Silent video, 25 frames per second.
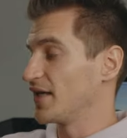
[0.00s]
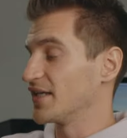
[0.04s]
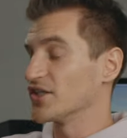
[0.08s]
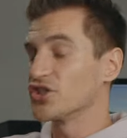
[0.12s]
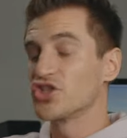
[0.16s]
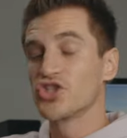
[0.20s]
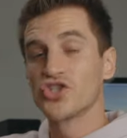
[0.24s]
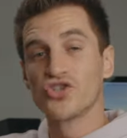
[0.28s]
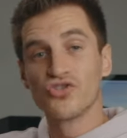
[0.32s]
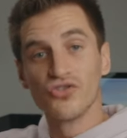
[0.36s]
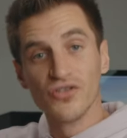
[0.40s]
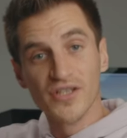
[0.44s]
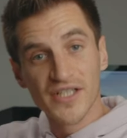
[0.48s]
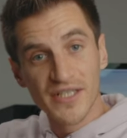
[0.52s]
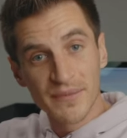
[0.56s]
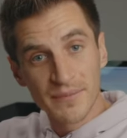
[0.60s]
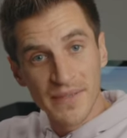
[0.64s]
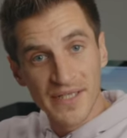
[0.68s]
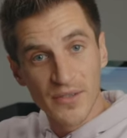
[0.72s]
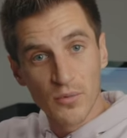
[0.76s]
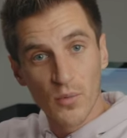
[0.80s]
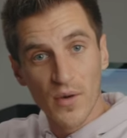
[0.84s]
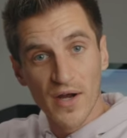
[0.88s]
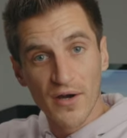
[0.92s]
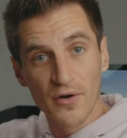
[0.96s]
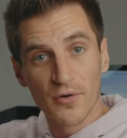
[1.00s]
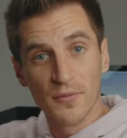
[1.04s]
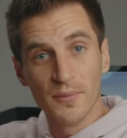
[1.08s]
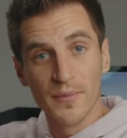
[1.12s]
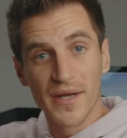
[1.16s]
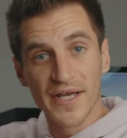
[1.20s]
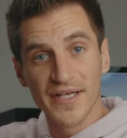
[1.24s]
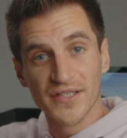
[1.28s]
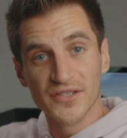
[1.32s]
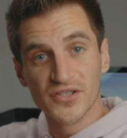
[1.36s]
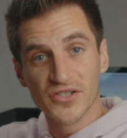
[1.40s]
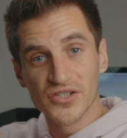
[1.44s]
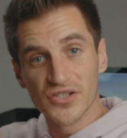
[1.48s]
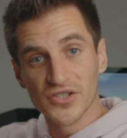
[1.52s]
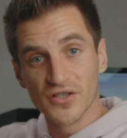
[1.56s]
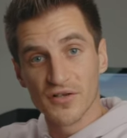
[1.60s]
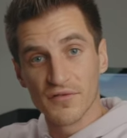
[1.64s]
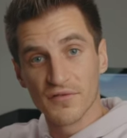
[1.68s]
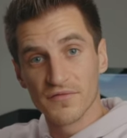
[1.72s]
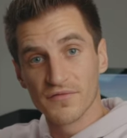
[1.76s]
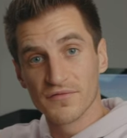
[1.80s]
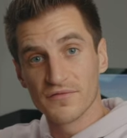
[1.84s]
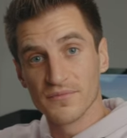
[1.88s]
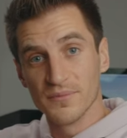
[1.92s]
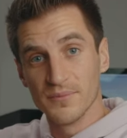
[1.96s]
Extremely well made
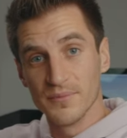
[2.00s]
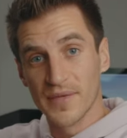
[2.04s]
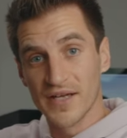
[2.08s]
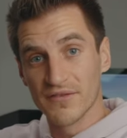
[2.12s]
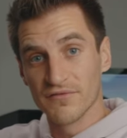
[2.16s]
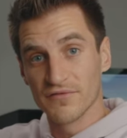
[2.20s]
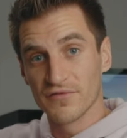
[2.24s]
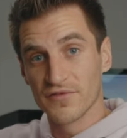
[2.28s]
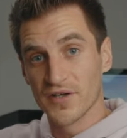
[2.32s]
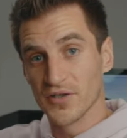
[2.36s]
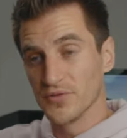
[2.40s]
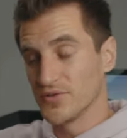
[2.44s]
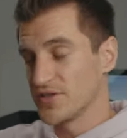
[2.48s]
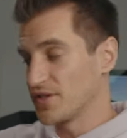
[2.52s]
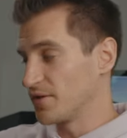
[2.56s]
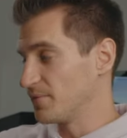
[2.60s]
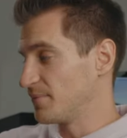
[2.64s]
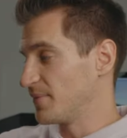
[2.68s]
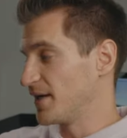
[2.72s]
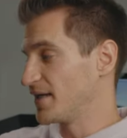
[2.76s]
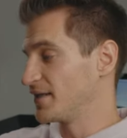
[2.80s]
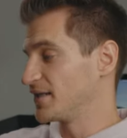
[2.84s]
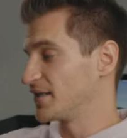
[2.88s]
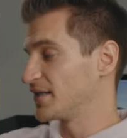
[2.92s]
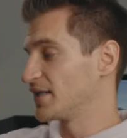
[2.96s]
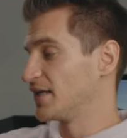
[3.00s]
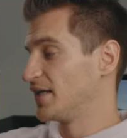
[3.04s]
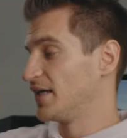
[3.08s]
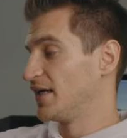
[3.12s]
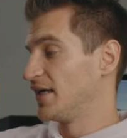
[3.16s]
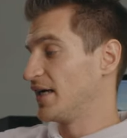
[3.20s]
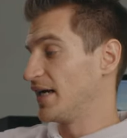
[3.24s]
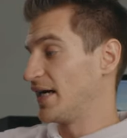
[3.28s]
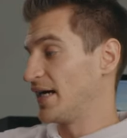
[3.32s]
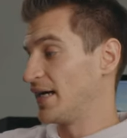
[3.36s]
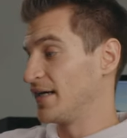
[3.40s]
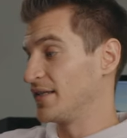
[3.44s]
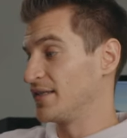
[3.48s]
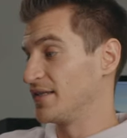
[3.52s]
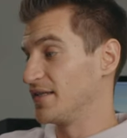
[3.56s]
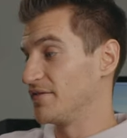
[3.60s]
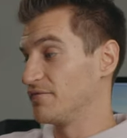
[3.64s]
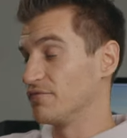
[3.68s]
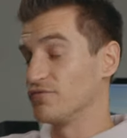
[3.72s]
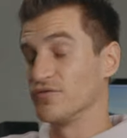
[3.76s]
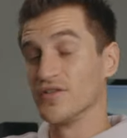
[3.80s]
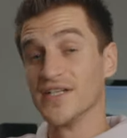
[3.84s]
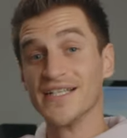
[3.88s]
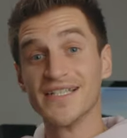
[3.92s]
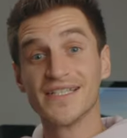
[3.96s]
stuff Manfrotto make and
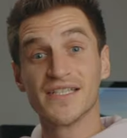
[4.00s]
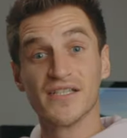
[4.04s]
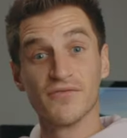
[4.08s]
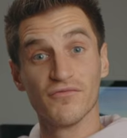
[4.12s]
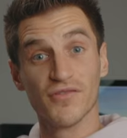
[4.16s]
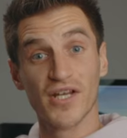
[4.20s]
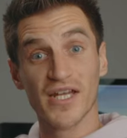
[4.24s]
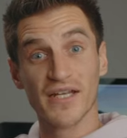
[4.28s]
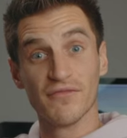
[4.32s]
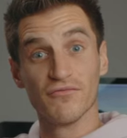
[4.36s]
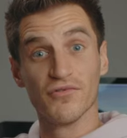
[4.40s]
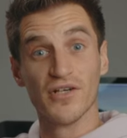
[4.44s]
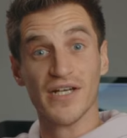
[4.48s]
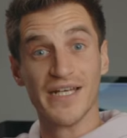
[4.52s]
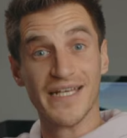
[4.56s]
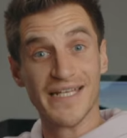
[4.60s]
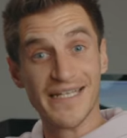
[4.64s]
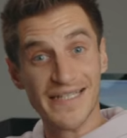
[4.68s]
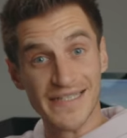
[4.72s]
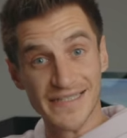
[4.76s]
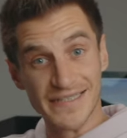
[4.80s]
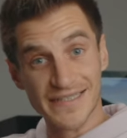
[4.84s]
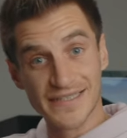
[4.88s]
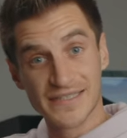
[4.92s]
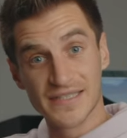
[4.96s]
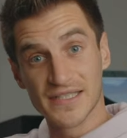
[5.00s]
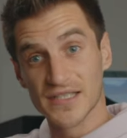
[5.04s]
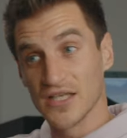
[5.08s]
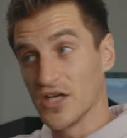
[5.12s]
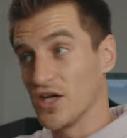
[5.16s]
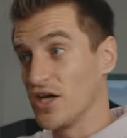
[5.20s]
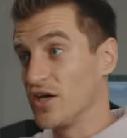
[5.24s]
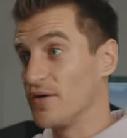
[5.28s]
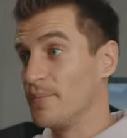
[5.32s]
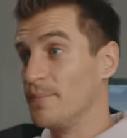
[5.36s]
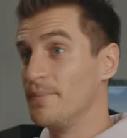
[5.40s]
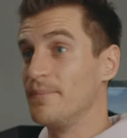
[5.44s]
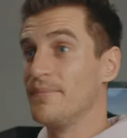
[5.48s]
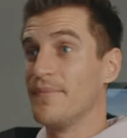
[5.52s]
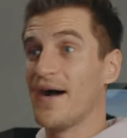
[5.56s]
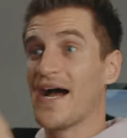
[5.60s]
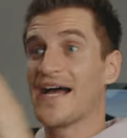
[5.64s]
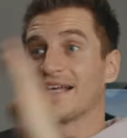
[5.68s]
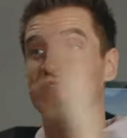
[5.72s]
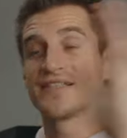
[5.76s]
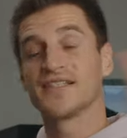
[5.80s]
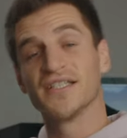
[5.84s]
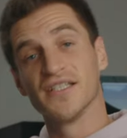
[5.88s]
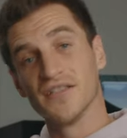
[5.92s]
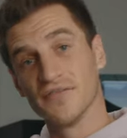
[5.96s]
they've recently released a
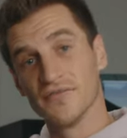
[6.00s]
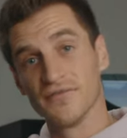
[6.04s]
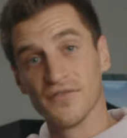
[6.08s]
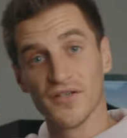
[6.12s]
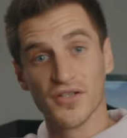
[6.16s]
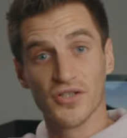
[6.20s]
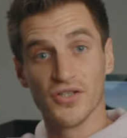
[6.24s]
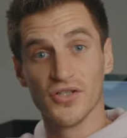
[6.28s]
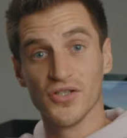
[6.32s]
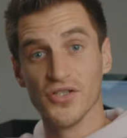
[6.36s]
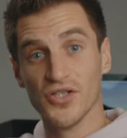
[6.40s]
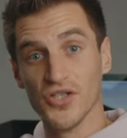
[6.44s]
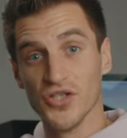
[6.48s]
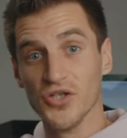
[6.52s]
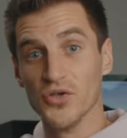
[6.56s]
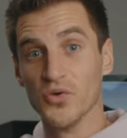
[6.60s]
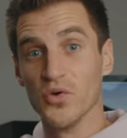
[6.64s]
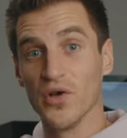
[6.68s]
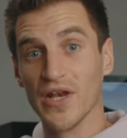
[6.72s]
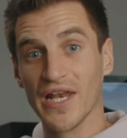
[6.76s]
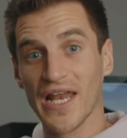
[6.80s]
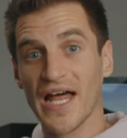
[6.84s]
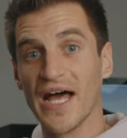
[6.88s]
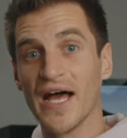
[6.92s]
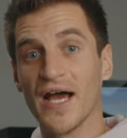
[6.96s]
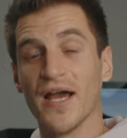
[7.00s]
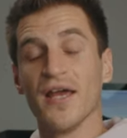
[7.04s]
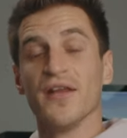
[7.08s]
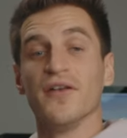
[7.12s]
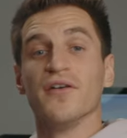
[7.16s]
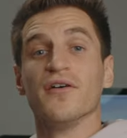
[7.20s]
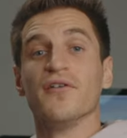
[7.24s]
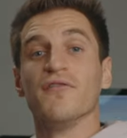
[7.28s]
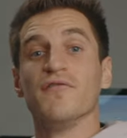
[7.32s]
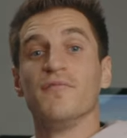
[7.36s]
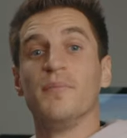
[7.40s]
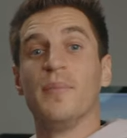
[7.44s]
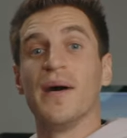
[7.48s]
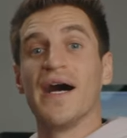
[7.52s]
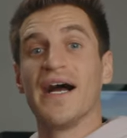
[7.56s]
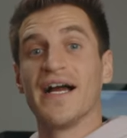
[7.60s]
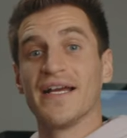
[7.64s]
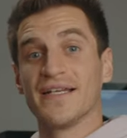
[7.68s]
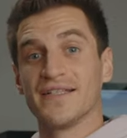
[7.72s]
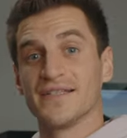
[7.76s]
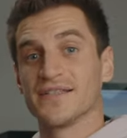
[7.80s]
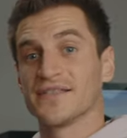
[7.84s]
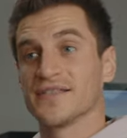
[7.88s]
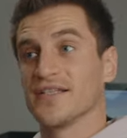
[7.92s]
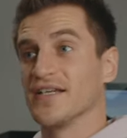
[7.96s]
massive new line of
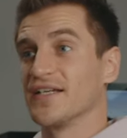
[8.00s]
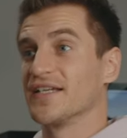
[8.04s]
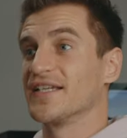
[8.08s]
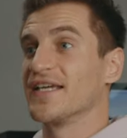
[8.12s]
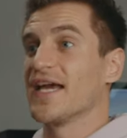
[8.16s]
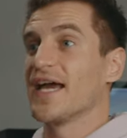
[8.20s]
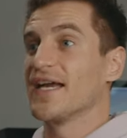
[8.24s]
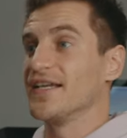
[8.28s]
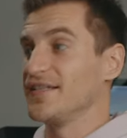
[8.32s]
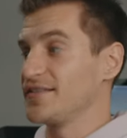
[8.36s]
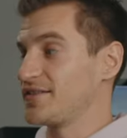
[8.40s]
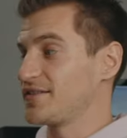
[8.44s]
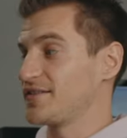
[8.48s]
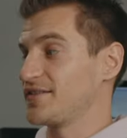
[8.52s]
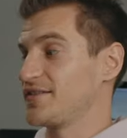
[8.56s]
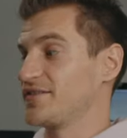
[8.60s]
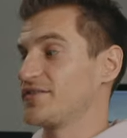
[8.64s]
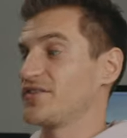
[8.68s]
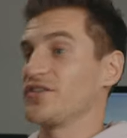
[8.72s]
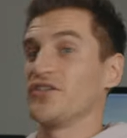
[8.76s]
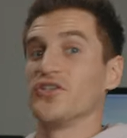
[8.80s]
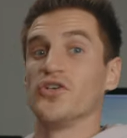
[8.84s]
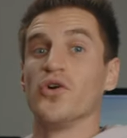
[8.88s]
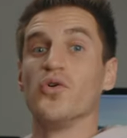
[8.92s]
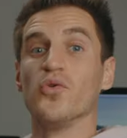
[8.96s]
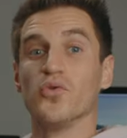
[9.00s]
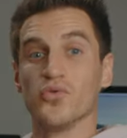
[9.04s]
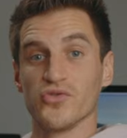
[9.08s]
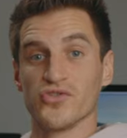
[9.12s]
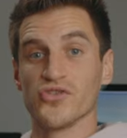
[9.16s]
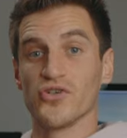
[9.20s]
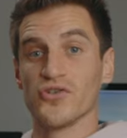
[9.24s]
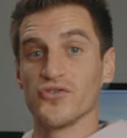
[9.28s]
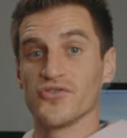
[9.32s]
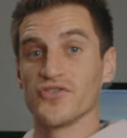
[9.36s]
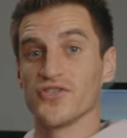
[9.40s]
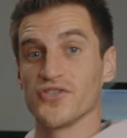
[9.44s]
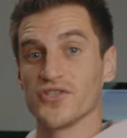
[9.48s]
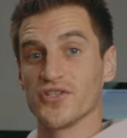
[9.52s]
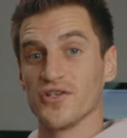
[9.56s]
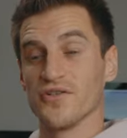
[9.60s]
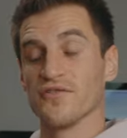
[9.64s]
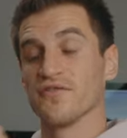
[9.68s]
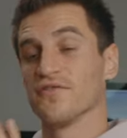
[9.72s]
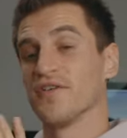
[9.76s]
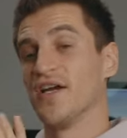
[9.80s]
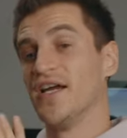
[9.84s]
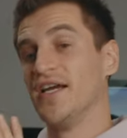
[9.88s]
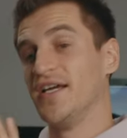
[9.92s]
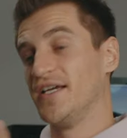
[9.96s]
bags and cases and all sorts of
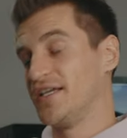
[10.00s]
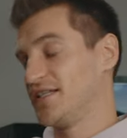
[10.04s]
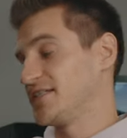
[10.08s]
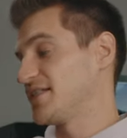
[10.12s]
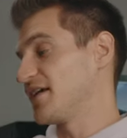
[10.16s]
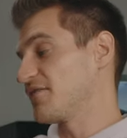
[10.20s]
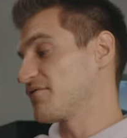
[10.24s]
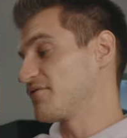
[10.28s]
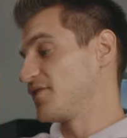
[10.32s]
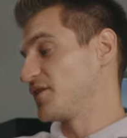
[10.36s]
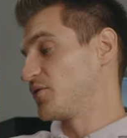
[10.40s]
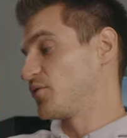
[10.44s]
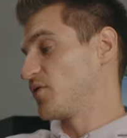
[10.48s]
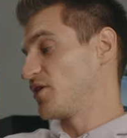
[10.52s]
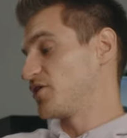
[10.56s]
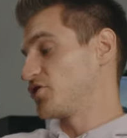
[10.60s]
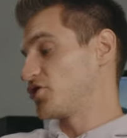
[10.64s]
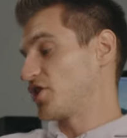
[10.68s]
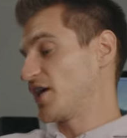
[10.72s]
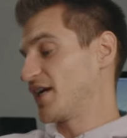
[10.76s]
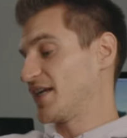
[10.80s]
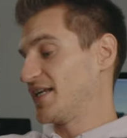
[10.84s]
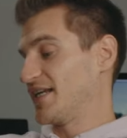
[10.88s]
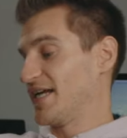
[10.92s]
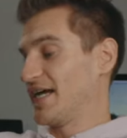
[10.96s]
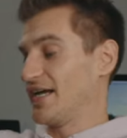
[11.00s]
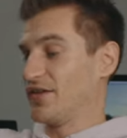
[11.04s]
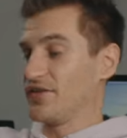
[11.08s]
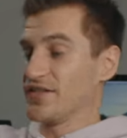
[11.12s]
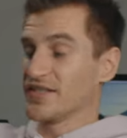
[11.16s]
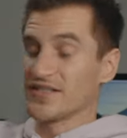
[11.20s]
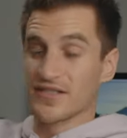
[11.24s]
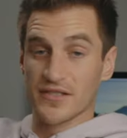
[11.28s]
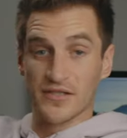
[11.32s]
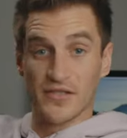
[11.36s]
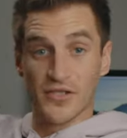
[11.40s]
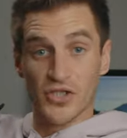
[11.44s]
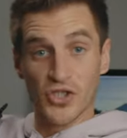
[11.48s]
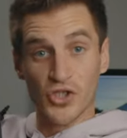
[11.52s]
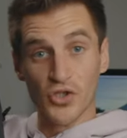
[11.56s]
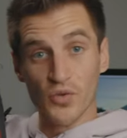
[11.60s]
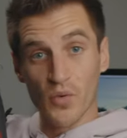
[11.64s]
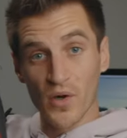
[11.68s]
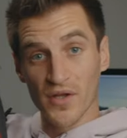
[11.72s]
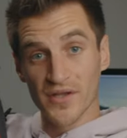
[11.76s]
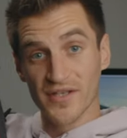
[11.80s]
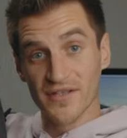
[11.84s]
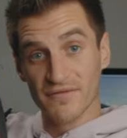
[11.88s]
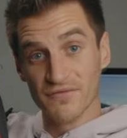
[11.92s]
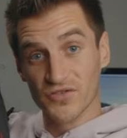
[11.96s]
stuff definitely worth checking out. This is the new
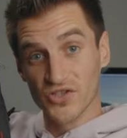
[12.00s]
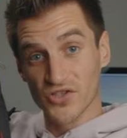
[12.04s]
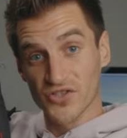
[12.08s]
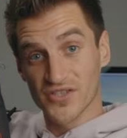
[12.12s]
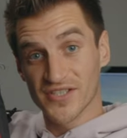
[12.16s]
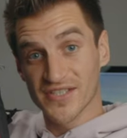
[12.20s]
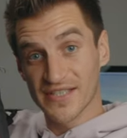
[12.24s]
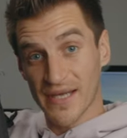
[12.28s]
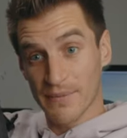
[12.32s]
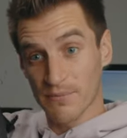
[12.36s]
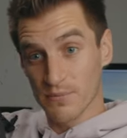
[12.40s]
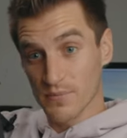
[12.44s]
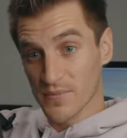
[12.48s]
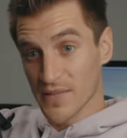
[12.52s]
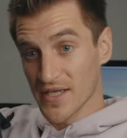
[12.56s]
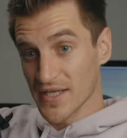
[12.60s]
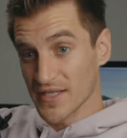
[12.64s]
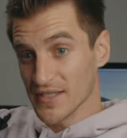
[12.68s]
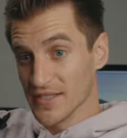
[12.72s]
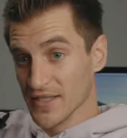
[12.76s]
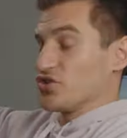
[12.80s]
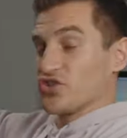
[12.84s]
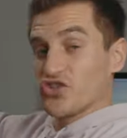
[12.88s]
one they've just sent me.